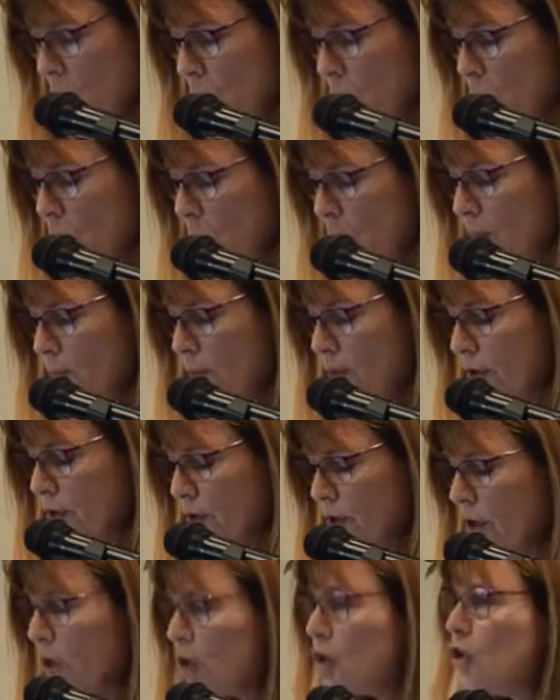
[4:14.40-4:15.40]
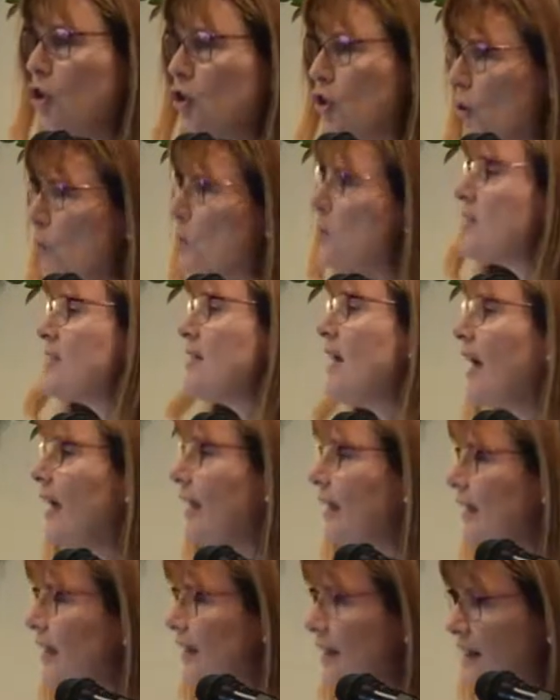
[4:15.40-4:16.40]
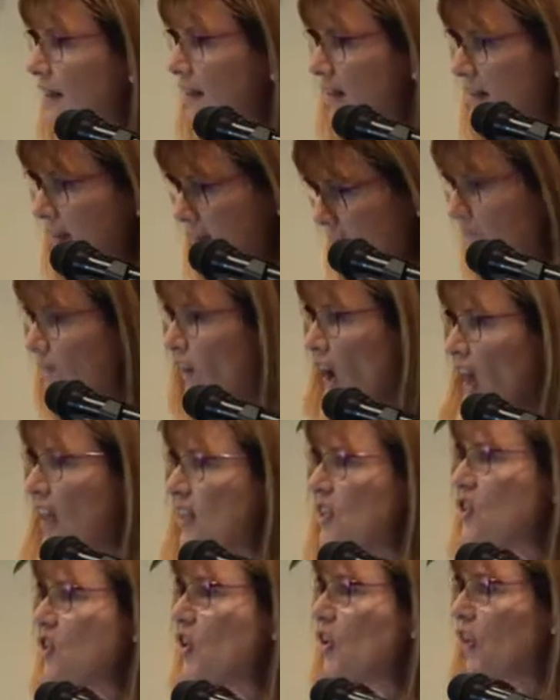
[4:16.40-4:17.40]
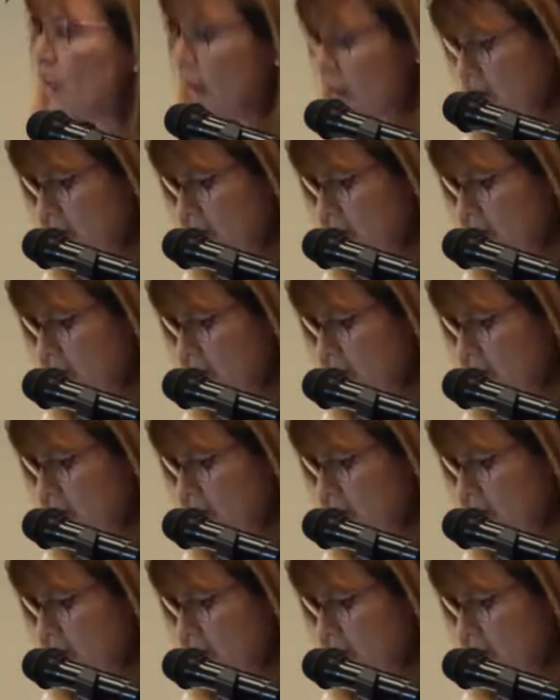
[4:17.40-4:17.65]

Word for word: What would you say defines you?